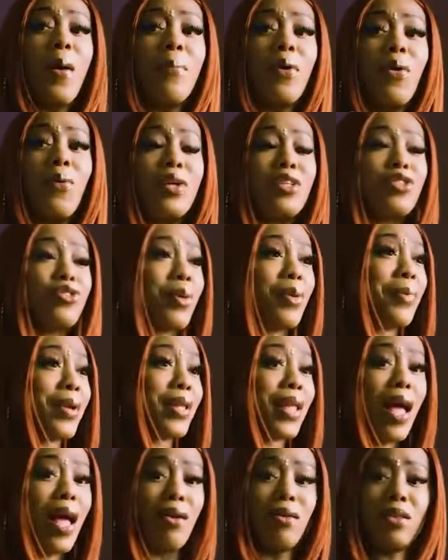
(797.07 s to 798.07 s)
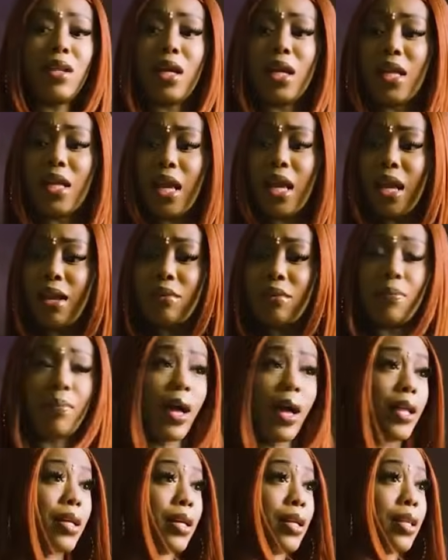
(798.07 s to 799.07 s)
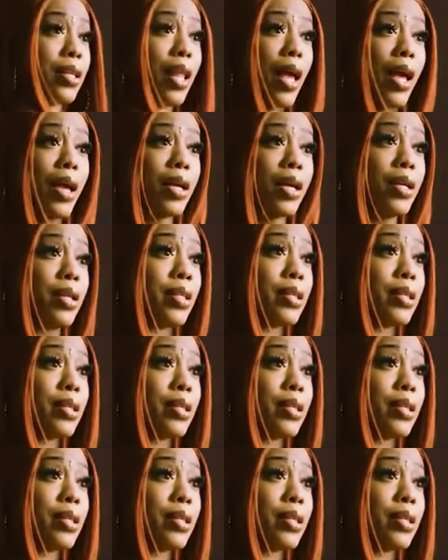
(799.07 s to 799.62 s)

But we tripping out, looking at everybody like